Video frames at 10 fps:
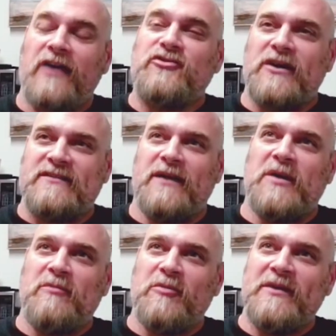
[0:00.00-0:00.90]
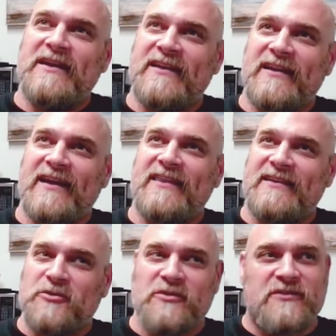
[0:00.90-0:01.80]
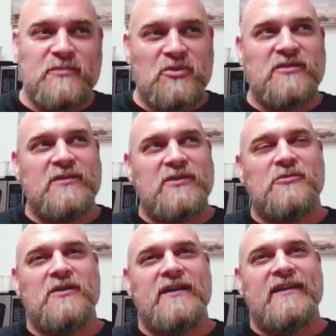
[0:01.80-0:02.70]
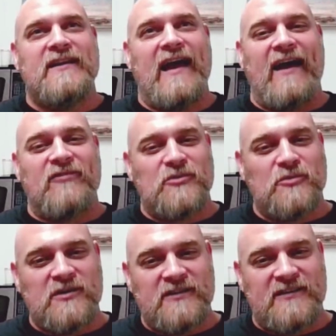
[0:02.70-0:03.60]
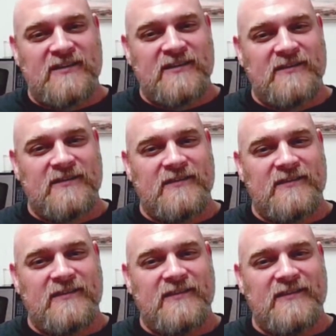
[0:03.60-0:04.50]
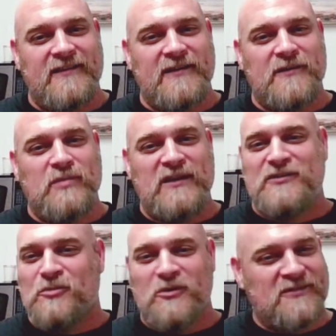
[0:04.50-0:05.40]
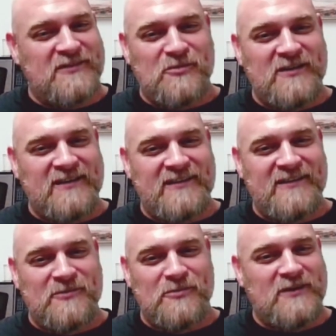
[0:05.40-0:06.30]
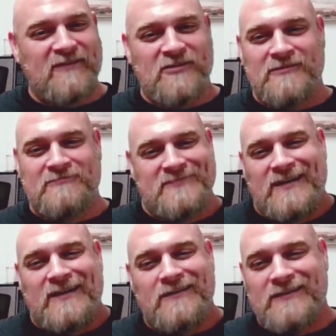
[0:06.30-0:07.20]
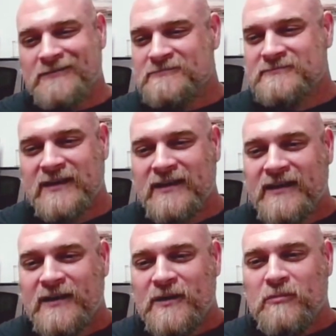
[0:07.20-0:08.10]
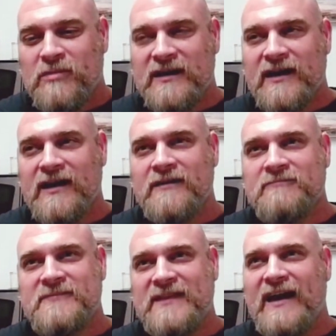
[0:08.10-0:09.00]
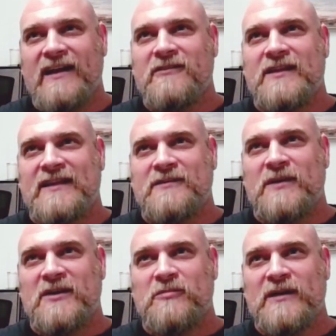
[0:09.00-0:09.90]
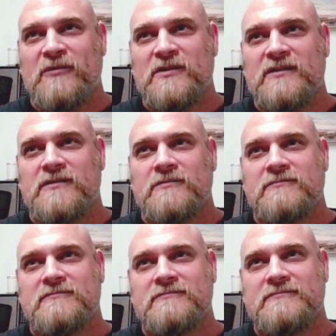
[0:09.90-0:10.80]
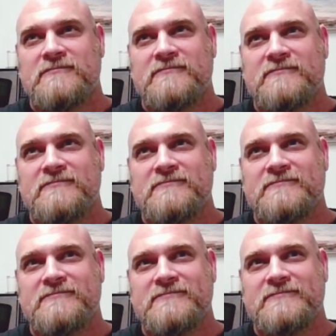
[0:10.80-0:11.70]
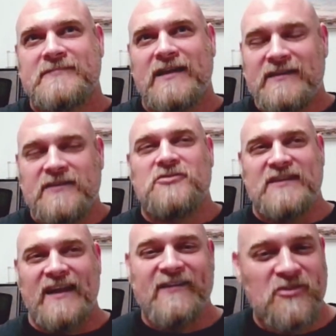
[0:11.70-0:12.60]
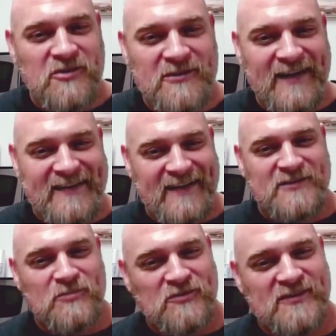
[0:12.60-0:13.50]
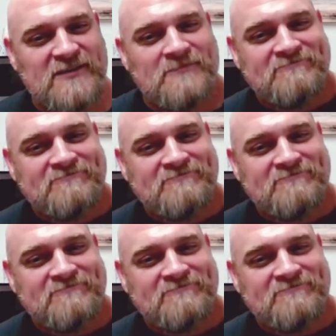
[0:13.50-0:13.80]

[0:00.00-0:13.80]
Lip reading: So I saw Bumblebee, and then I think there was supposed to be one afterwards. The Beast Wars ones, whatever. I don't know. But yeah, I don't like the Michael Bay ones. That's interesting. I never knew you liked action movies.